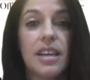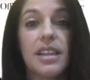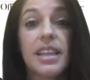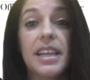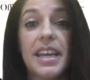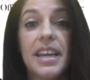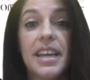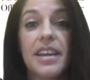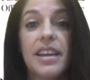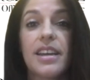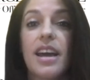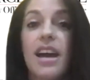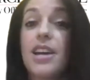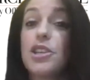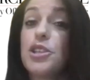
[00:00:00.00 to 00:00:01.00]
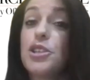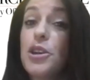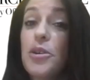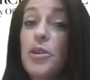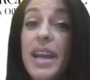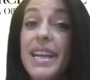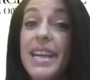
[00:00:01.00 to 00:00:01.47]
a link uh, to
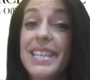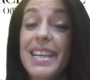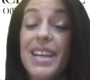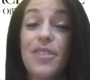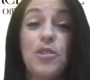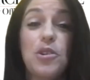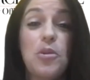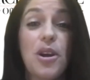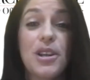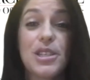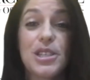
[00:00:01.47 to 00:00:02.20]
donate if you are